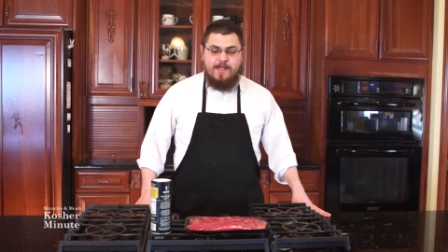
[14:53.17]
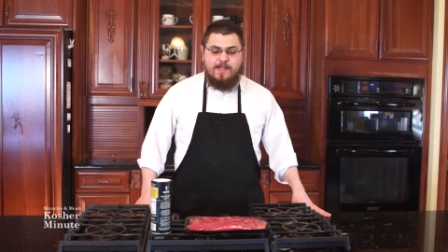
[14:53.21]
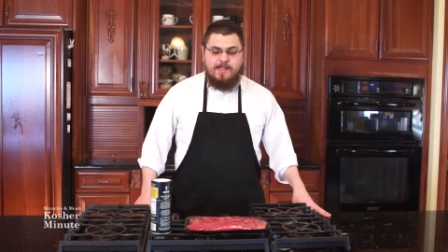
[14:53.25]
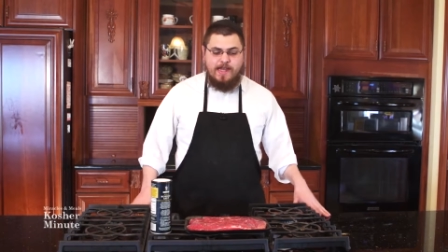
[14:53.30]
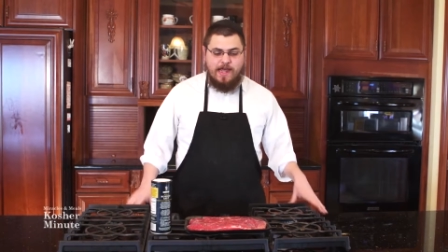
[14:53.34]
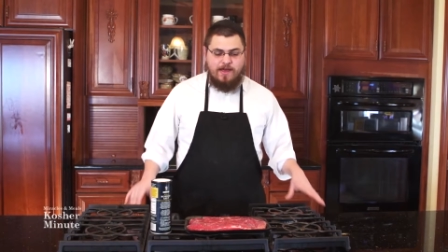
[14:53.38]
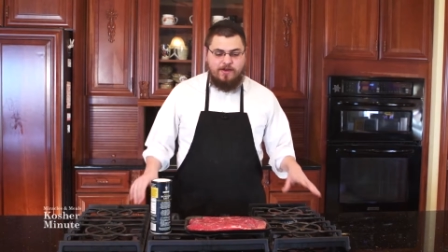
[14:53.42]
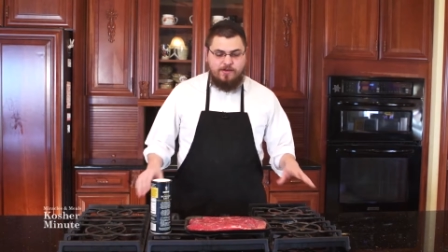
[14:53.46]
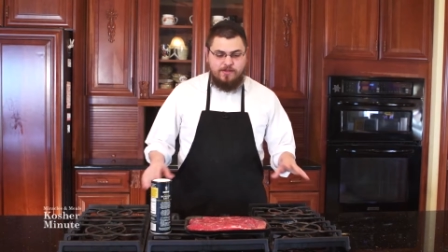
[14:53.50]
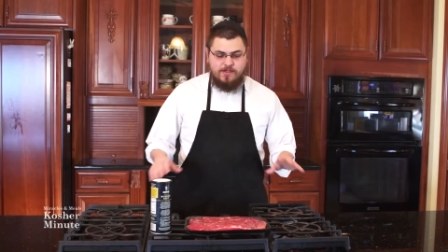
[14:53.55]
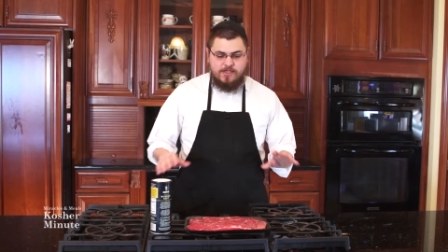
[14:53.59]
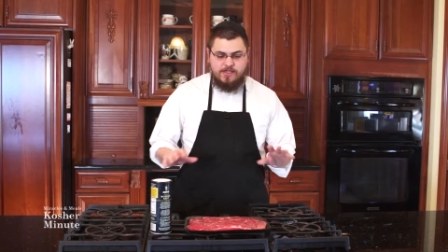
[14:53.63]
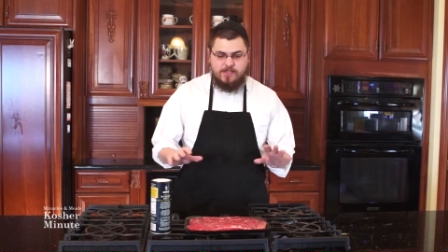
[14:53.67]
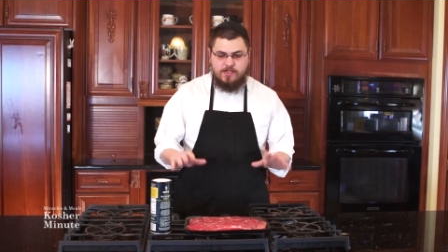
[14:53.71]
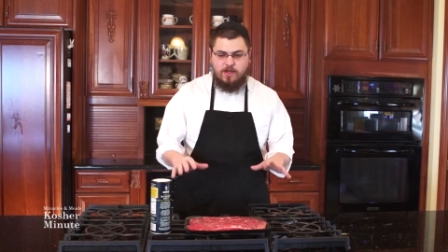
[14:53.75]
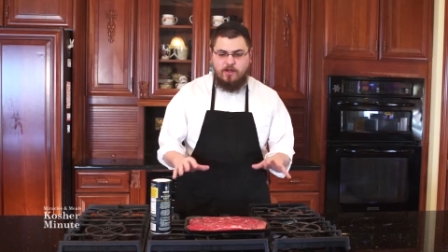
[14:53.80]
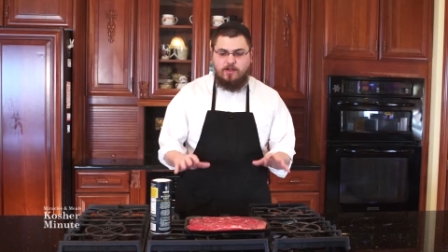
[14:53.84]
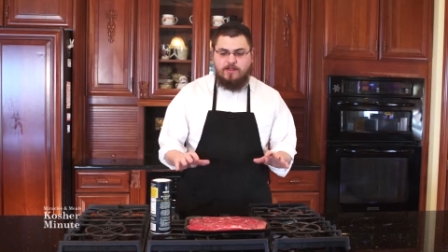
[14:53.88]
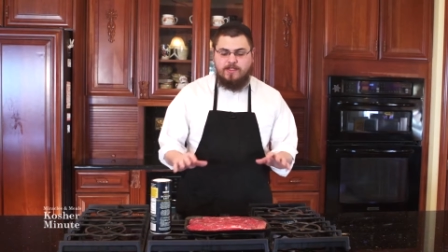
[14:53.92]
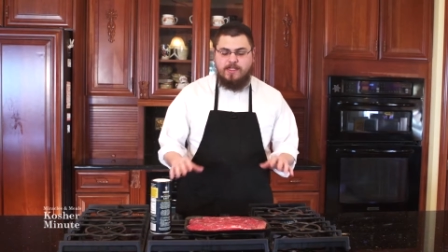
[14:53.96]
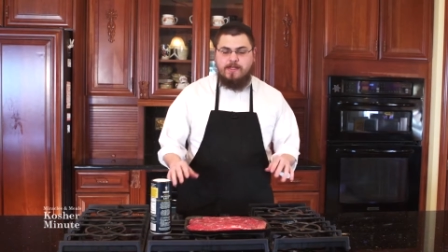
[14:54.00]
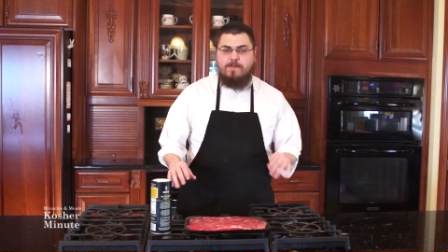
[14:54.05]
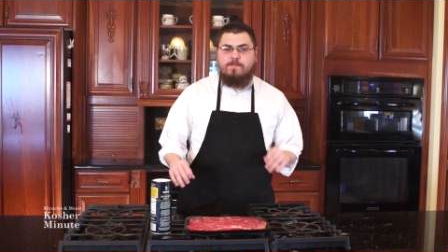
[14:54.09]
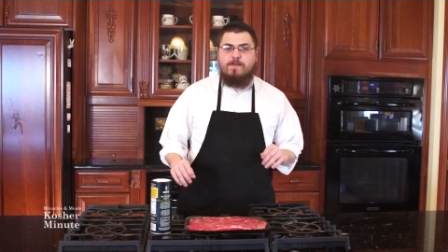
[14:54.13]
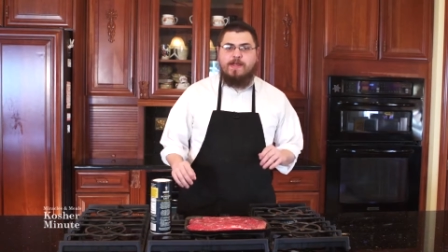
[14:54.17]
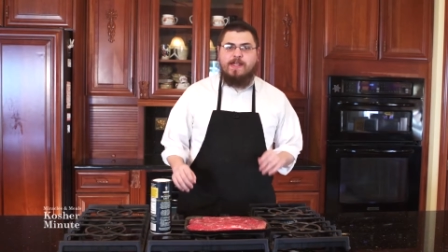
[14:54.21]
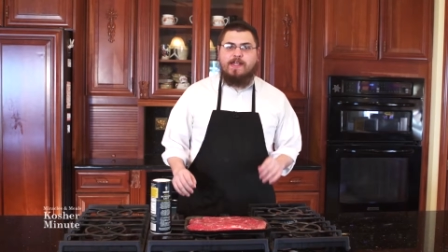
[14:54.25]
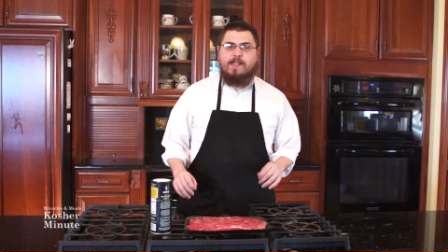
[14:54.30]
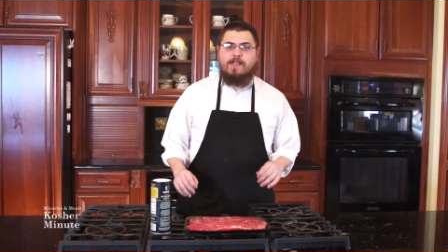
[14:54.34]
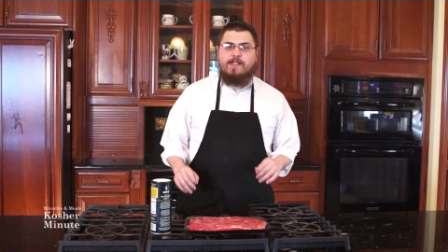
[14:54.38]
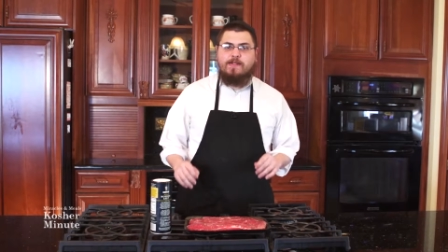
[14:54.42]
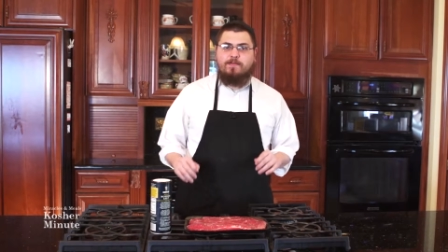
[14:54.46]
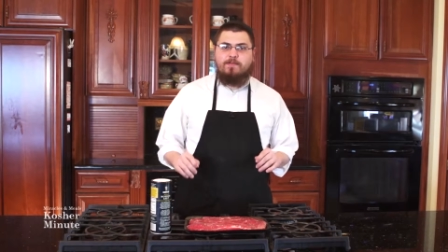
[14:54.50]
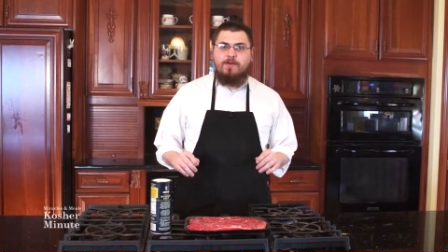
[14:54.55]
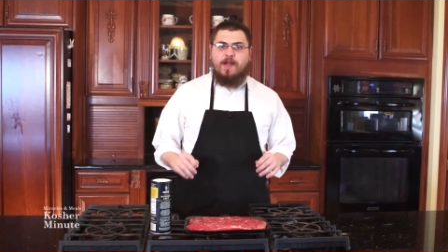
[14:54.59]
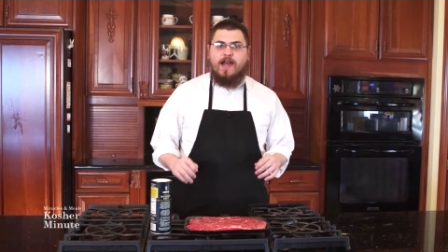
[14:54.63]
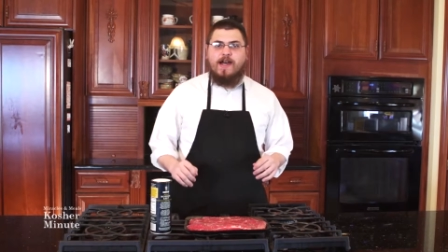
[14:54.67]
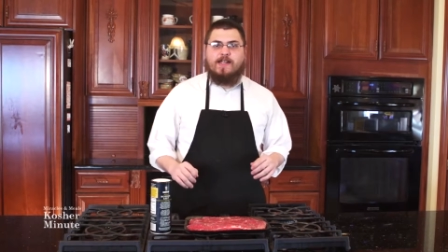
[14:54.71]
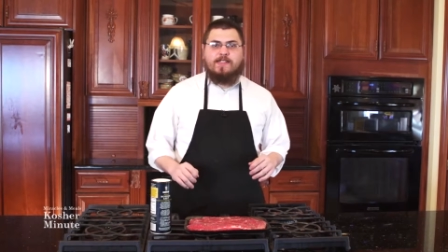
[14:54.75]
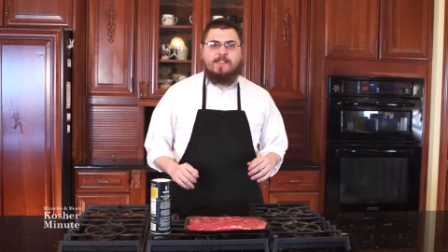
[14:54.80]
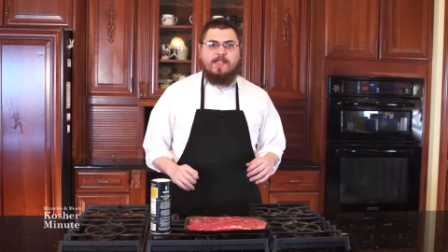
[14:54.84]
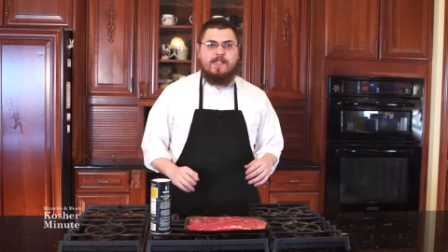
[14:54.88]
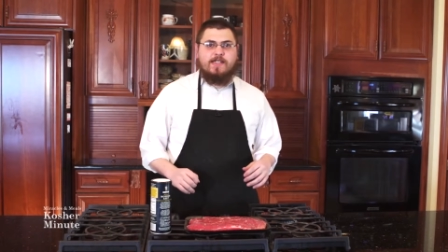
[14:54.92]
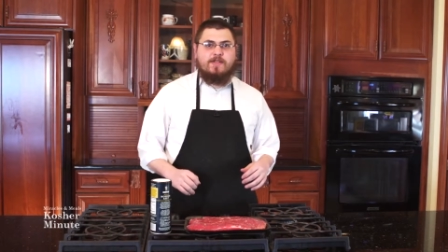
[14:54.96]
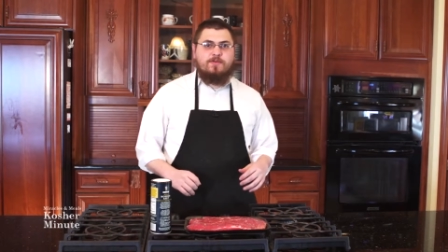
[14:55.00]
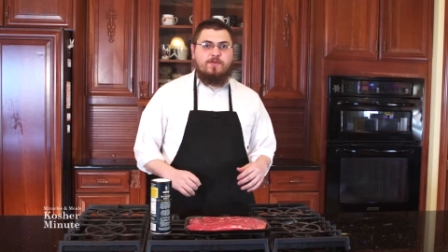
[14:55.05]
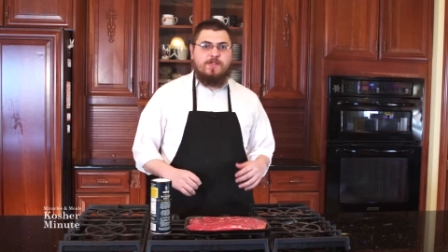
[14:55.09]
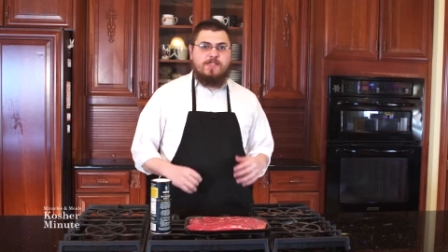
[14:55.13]
Now, salting meat is a
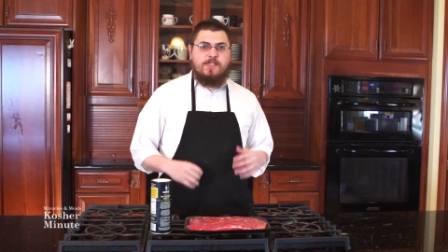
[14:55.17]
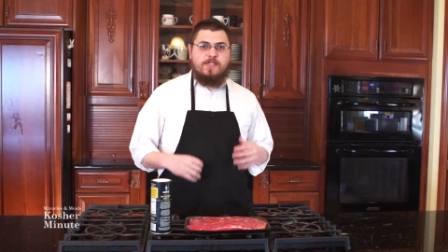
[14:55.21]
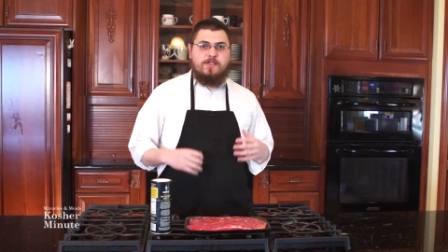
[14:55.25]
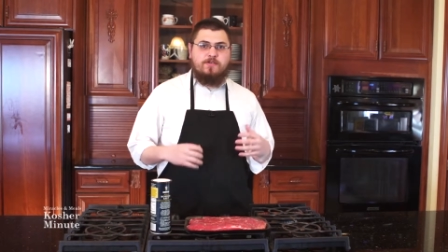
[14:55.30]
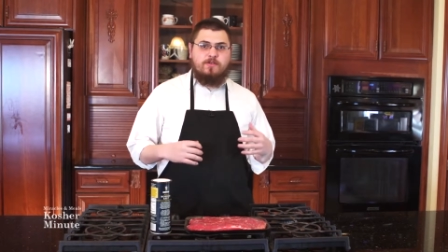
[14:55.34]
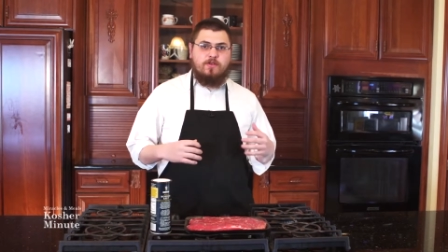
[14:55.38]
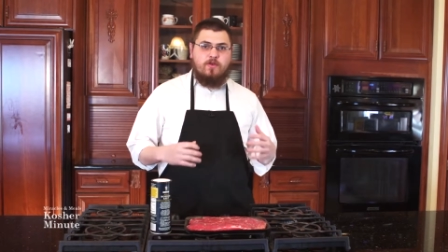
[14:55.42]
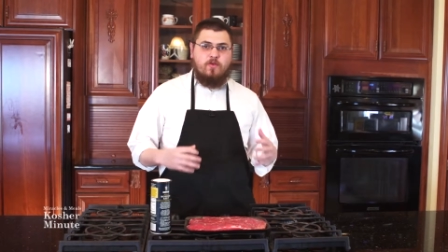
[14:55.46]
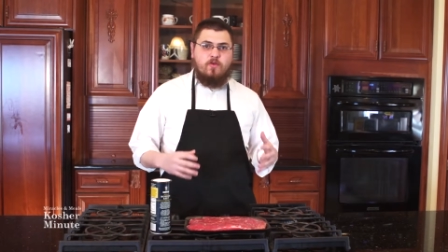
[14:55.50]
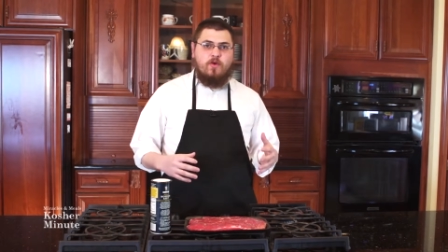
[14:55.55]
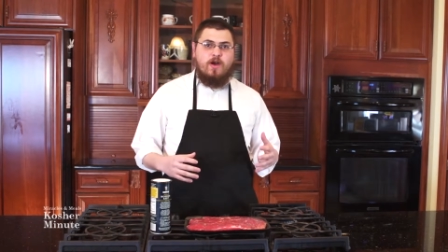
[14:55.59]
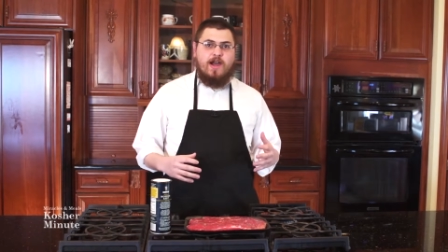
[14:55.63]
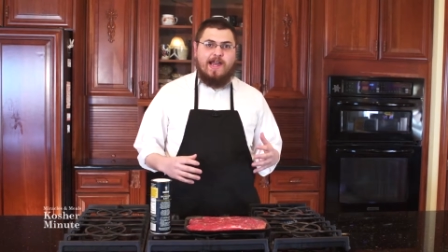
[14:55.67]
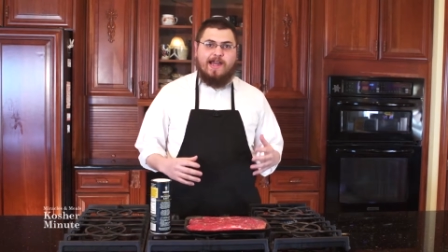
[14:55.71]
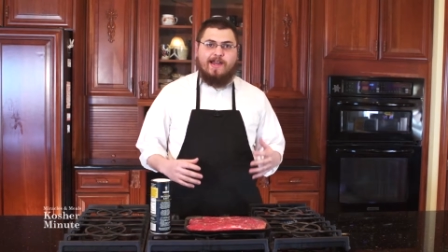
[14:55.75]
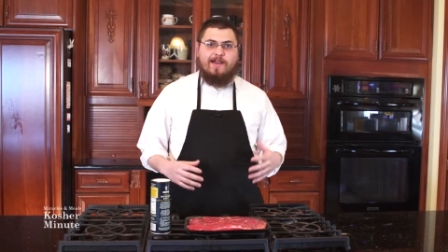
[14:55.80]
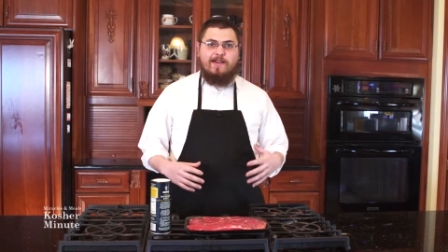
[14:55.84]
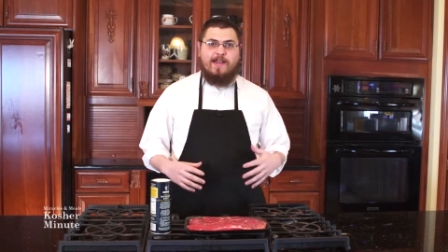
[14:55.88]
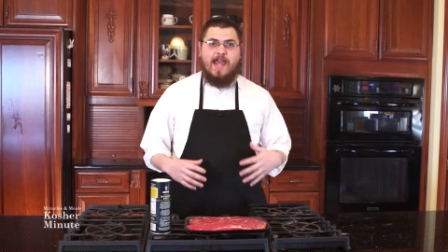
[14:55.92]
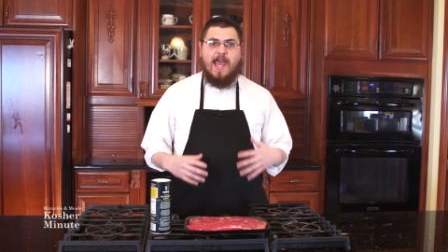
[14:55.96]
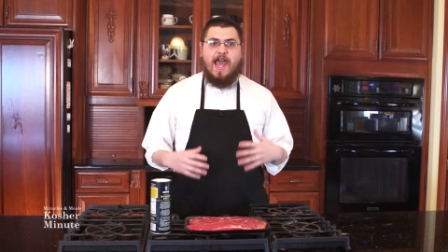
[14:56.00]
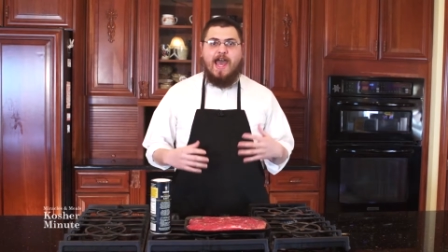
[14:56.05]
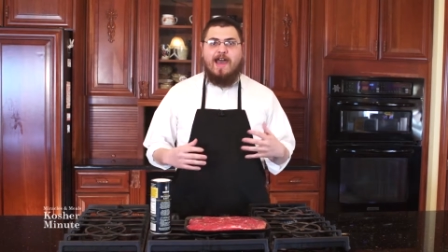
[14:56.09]
process which is required